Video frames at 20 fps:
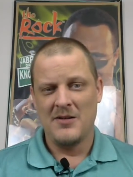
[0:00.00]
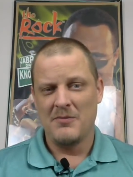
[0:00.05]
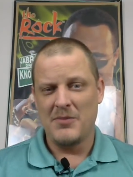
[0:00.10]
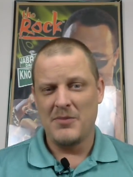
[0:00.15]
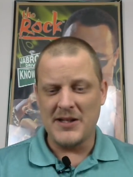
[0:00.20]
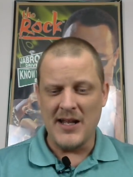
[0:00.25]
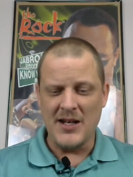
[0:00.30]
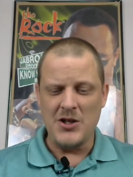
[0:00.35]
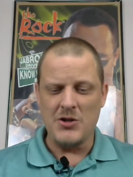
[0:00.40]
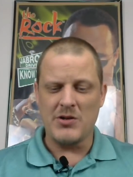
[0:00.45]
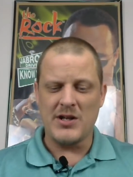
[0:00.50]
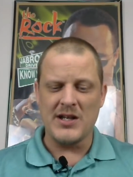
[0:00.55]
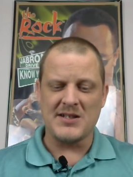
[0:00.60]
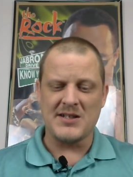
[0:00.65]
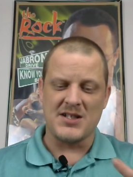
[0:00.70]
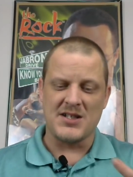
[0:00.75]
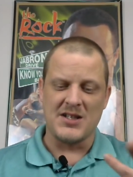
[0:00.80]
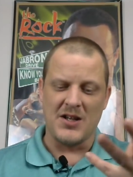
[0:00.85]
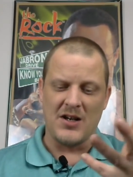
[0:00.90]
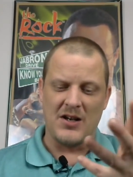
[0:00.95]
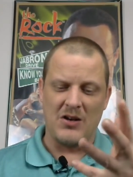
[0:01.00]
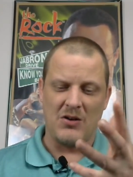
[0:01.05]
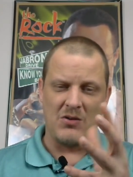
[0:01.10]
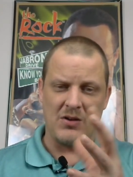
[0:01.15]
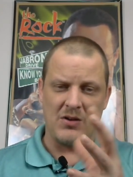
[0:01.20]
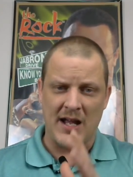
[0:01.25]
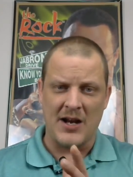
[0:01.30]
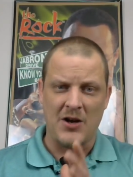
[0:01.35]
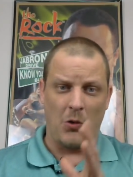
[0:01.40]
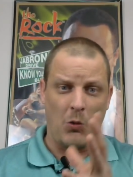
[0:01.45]
But then you get to the
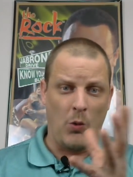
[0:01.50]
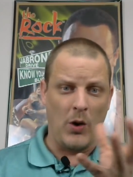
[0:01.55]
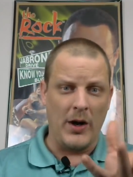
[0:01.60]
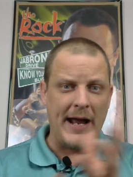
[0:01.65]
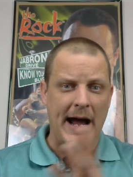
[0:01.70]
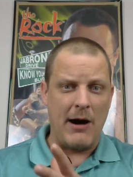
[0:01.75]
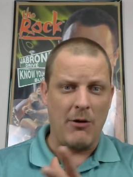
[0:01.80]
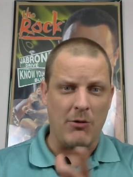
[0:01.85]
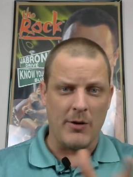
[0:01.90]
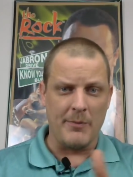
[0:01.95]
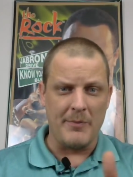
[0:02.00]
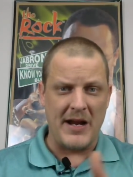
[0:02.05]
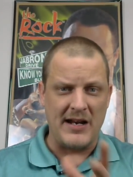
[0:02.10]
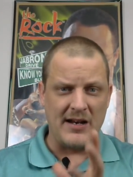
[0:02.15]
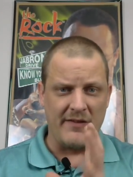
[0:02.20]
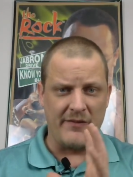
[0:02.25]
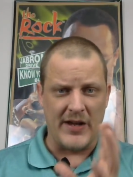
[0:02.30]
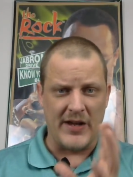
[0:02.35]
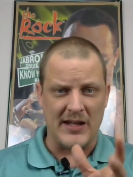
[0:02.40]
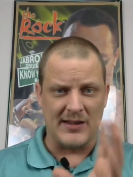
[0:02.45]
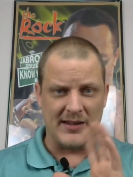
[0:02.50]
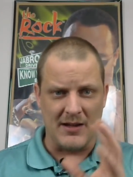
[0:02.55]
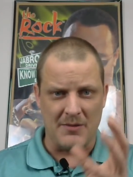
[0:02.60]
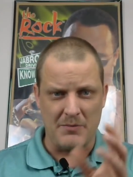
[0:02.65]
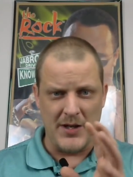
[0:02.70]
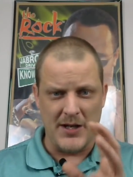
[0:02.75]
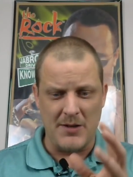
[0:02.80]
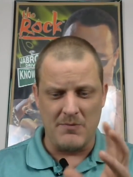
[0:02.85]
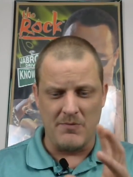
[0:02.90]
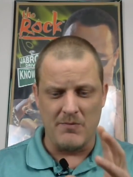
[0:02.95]
kind of one hour main event, the
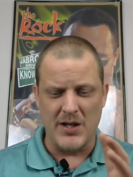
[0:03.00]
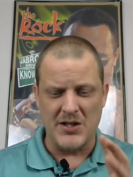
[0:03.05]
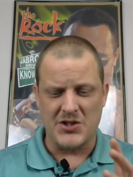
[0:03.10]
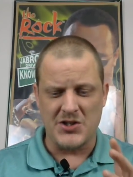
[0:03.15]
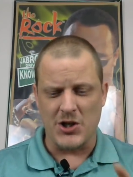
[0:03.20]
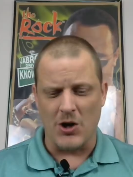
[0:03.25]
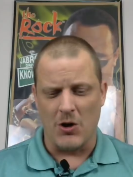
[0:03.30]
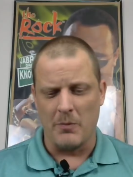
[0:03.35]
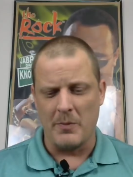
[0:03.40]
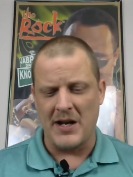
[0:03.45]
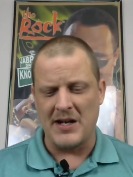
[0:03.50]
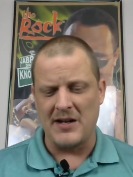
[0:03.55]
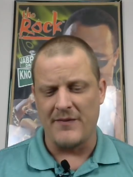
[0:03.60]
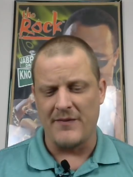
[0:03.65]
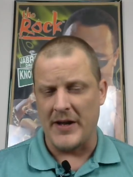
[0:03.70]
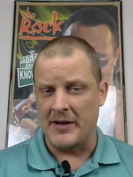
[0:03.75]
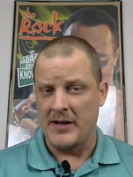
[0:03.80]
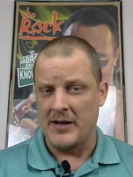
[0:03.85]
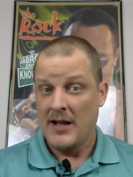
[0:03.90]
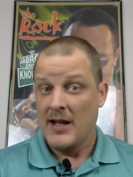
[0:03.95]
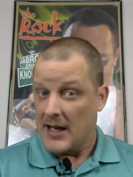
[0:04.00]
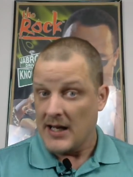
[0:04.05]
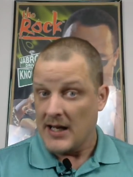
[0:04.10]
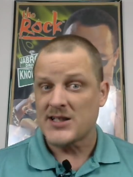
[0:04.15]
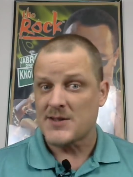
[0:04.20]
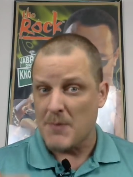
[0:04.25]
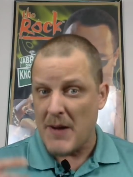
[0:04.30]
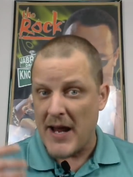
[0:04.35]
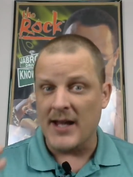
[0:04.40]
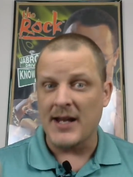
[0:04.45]
mid mid show main event, and
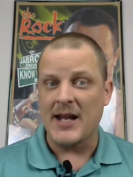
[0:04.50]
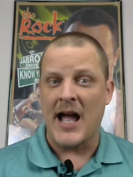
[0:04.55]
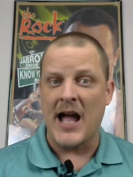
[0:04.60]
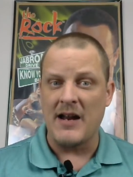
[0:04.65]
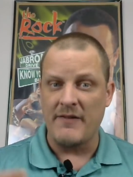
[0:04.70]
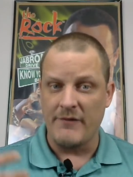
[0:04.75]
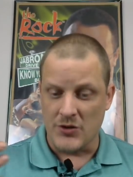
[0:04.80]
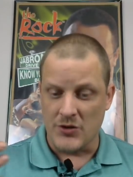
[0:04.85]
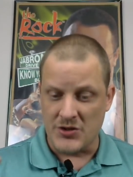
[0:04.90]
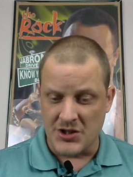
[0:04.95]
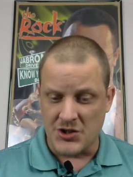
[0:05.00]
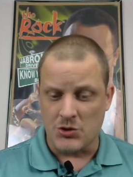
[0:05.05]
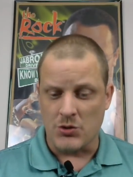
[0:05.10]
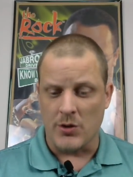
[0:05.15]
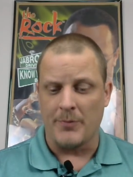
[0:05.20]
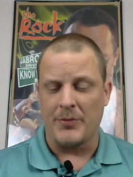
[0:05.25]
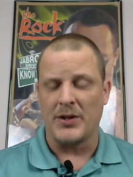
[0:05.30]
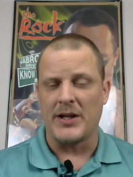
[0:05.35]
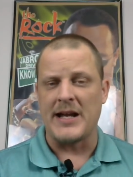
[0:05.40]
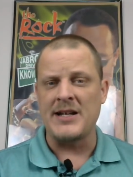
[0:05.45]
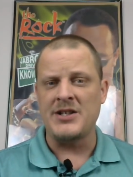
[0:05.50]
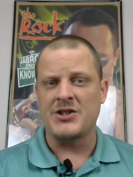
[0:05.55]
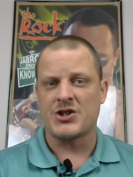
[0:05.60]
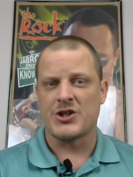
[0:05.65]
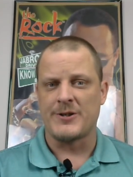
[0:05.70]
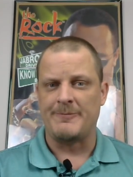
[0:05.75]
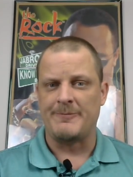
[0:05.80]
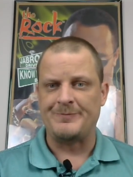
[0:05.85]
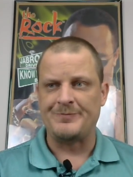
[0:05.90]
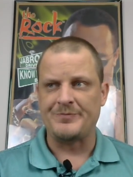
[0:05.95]
it's Mankind versus Triple
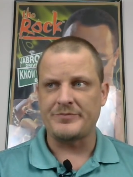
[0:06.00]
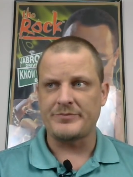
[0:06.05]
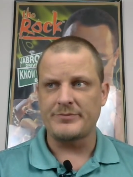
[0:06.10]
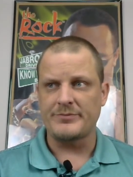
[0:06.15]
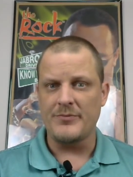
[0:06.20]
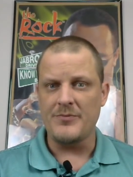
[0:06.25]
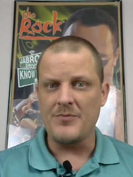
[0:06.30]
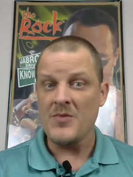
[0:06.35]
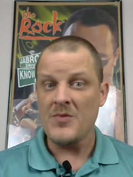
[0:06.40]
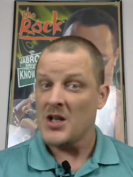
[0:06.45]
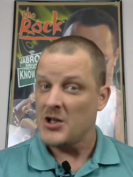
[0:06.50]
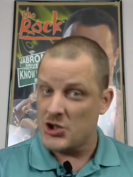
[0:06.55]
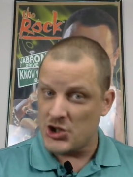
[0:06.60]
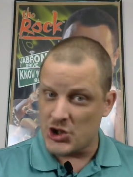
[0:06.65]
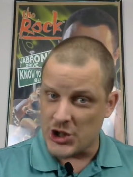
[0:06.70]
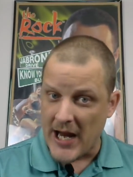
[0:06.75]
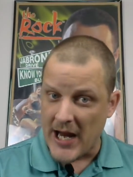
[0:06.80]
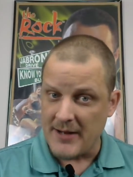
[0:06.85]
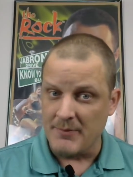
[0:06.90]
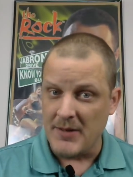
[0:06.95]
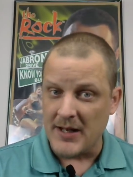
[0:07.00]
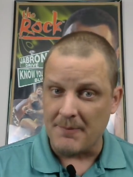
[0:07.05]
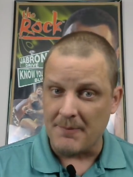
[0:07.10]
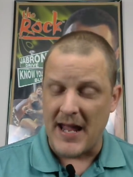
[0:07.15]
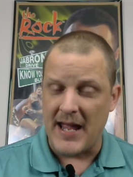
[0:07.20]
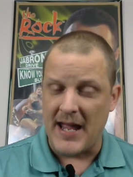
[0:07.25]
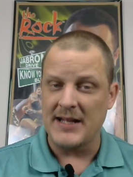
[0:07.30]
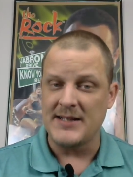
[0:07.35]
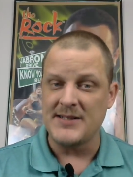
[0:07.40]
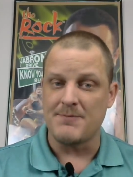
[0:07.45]
H. Shane
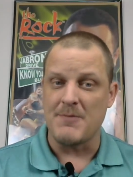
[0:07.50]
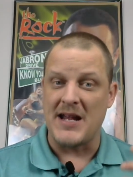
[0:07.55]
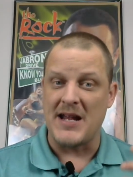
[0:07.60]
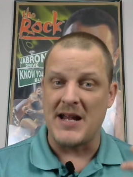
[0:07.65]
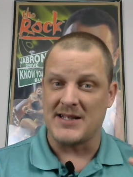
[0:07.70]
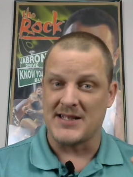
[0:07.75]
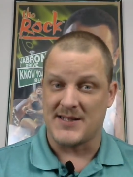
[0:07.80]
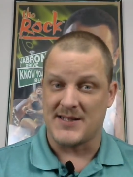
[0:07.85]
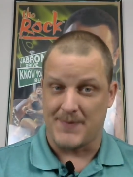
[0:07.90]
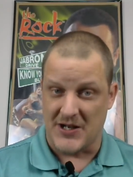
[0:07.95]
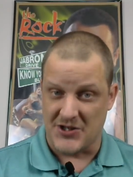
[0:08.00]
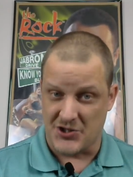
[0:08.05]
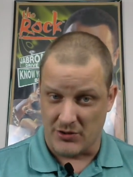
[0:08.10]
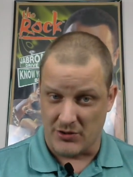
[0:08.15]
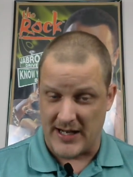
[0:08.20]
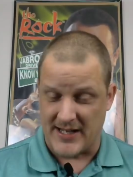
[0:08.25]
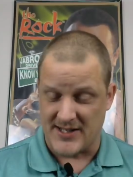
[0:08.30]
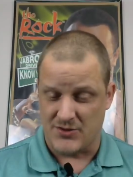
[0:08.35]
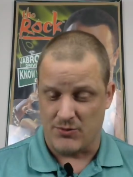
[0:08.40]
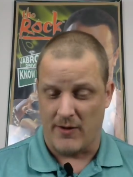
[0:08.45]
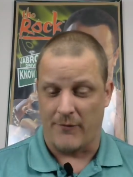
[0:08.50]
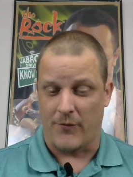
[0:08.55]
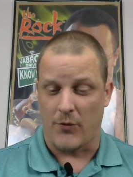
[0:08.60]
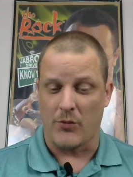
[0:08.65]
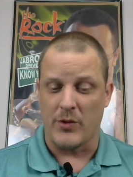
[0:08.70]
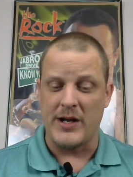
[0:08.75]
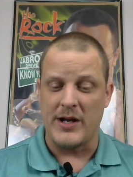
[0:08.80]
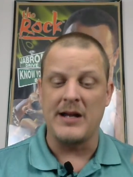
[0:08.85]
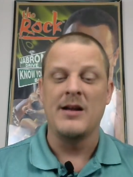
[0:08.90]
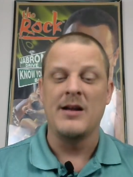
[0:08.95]
McMahon's made the special guest
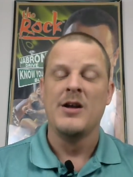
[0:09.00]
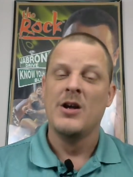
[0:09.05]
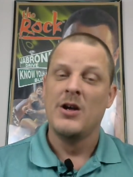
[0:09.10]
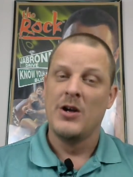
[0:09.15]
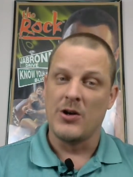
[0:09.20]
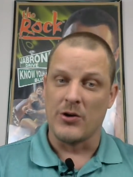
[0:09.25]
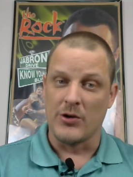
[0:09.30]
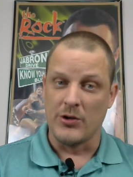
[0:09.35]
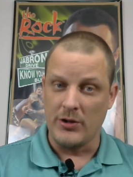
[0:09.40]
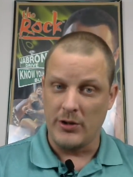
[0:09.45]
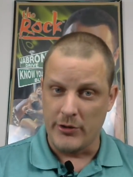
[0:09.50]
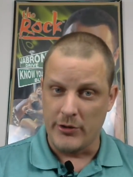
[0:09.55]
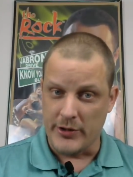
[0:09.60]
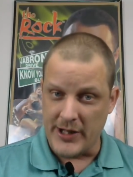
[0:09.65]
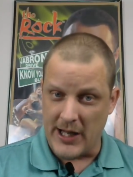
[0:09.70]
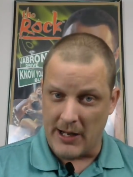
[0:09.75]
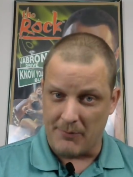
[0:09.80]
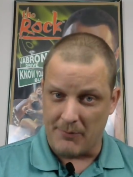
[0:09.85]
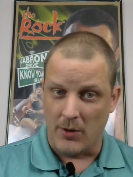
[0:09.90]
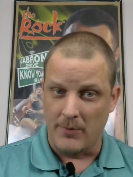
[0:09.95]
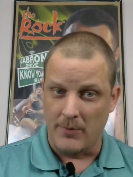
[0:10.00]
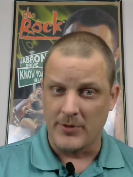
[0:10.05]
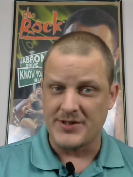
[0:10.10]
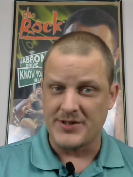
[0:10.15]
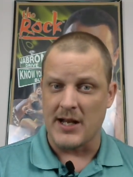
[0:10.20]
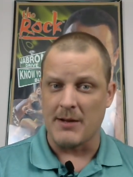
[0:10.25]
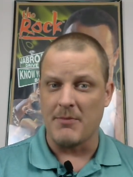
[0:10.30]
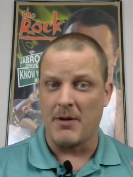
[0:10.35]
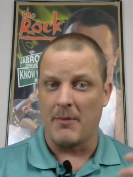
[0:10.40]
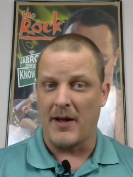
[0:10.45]
referee earlier in that promo
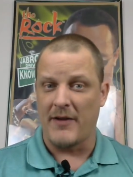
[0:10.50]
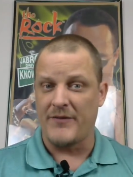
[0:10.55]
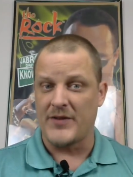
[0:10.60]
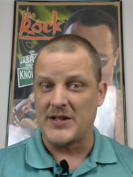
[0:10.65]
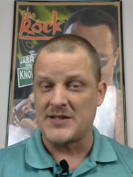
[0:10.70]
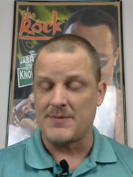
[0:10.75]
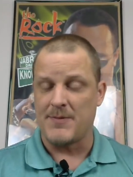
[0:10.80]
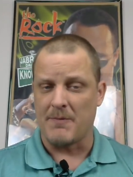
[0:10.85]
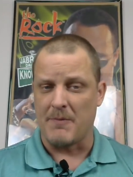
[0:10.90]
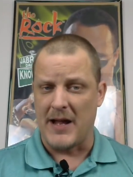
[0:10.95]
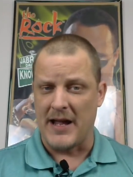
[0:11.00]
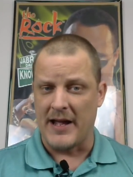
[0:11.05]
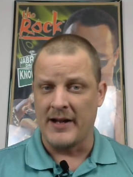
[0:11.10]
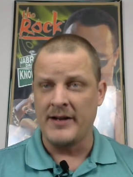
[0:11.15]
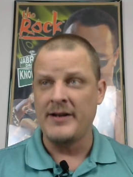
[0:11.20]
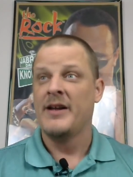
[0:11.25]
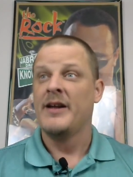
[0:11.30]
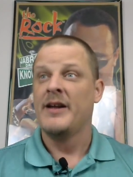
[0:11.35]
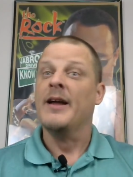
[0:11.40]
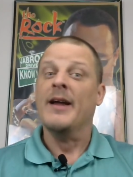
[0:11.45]
segment by Vince McMahon.